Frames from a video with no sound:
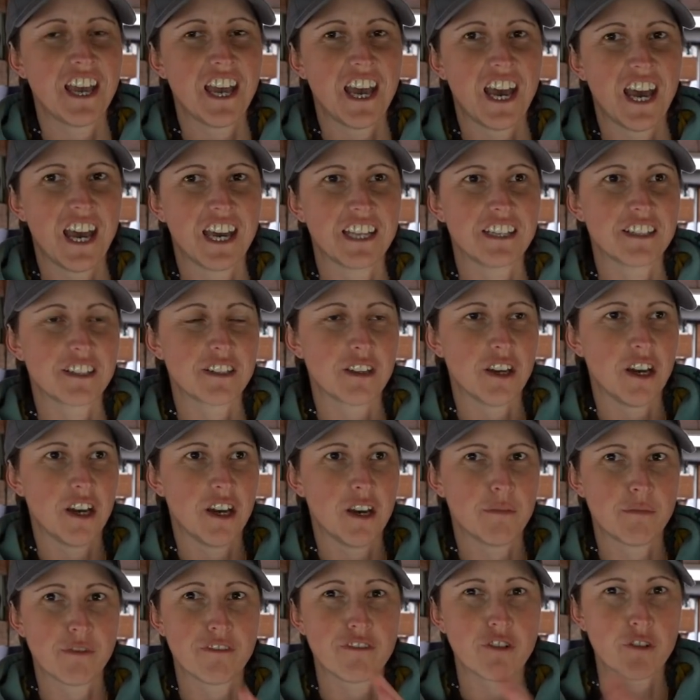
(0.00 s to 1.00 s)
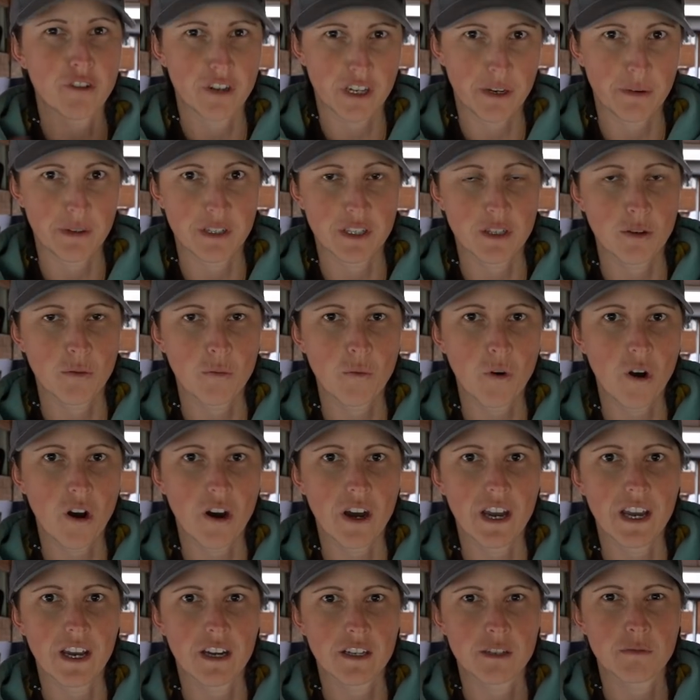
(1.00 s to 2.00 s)
And before I go into
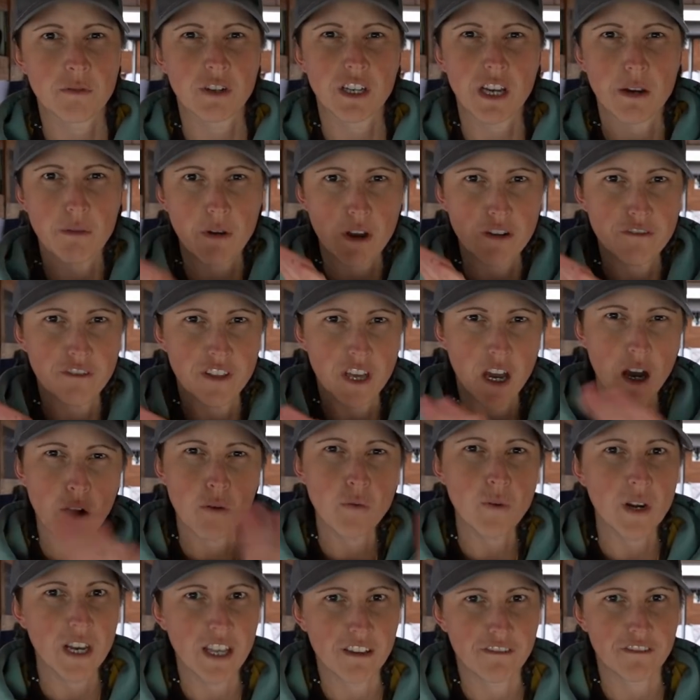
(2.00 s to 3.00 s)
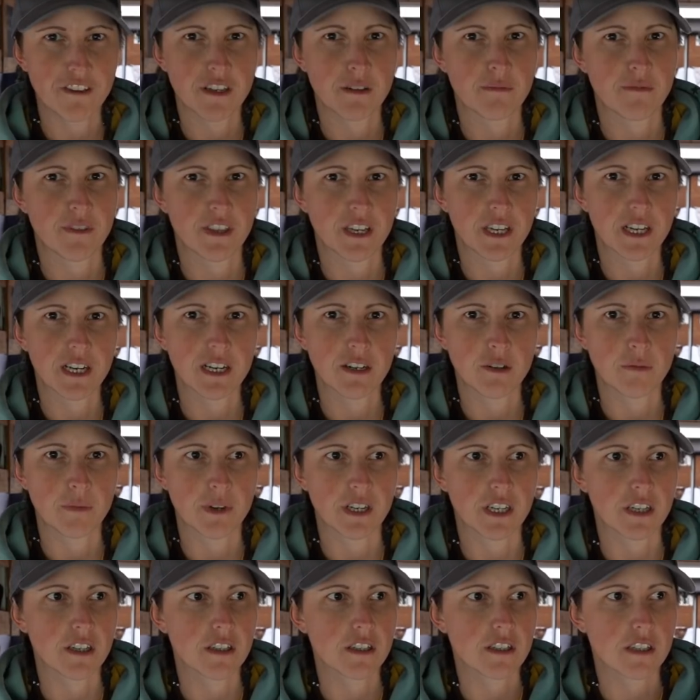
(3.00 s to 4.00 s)
why, I just want to go over the whole lithium thing a little
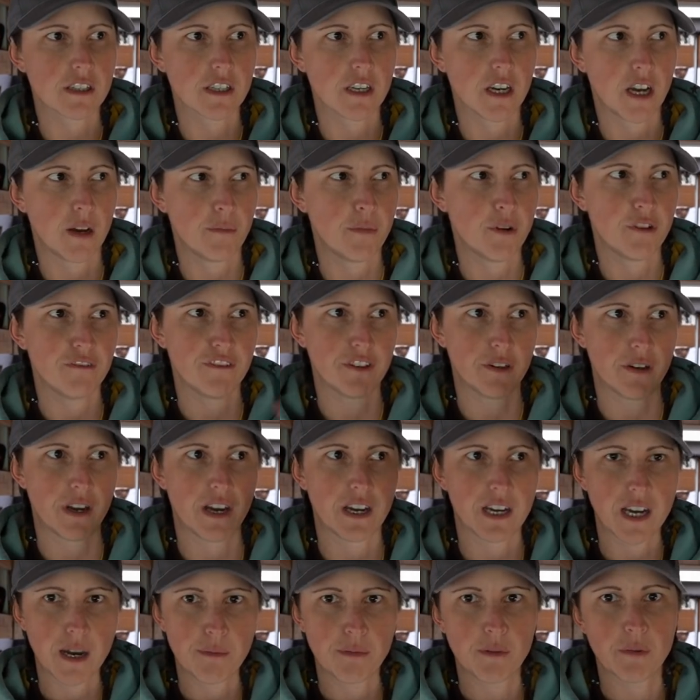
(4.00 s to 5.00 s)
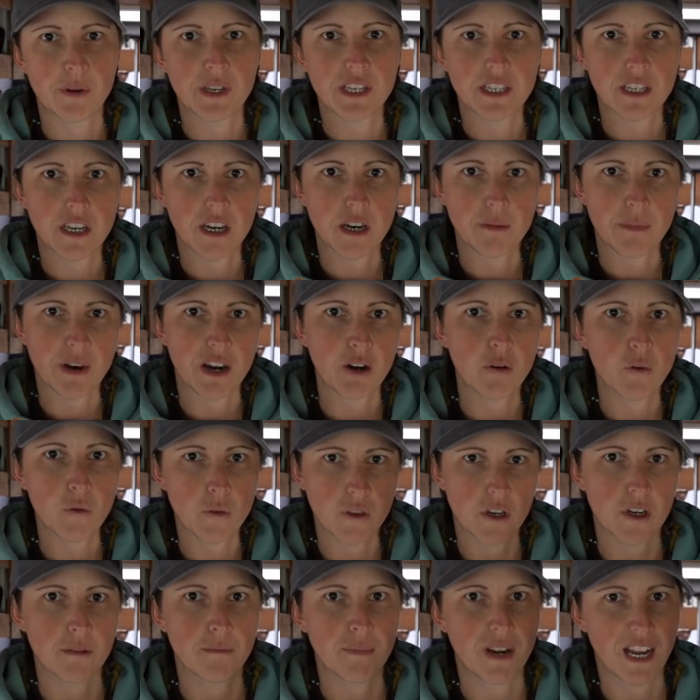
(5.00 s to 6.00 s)
bit, because I put a video out a couple of weeks ago about all
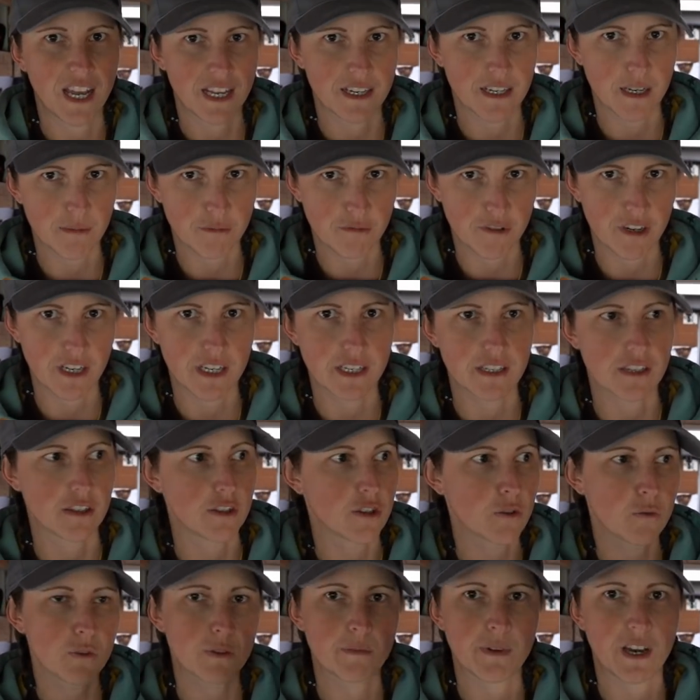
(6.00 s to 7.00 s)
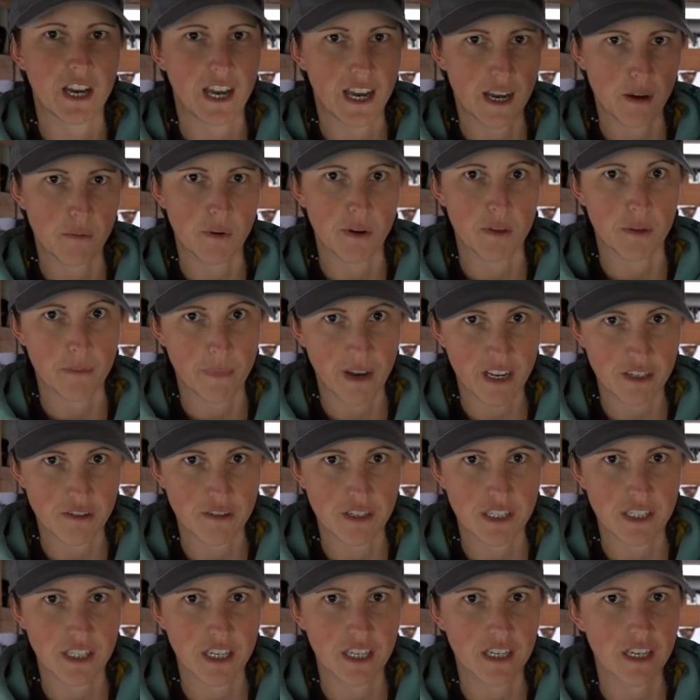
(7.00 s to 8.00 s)
the planned upgrades and talked about how well the
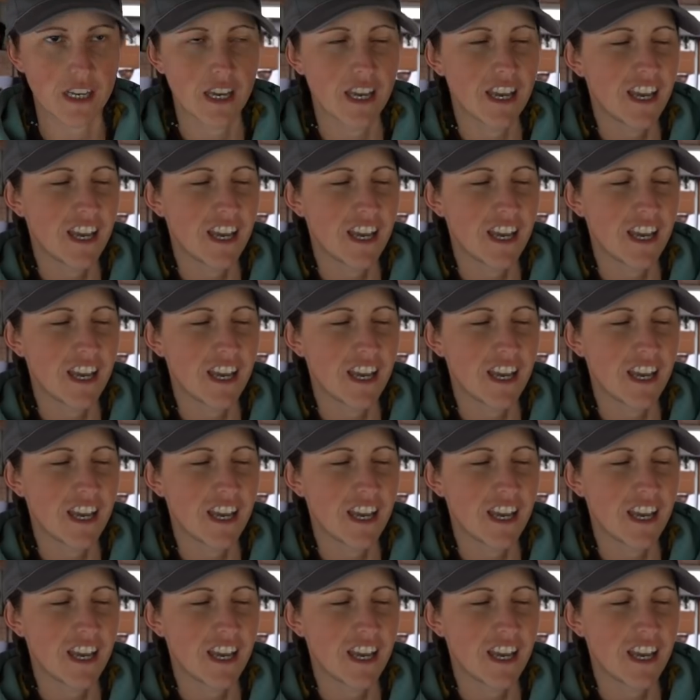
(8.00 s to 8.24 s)
batteries did.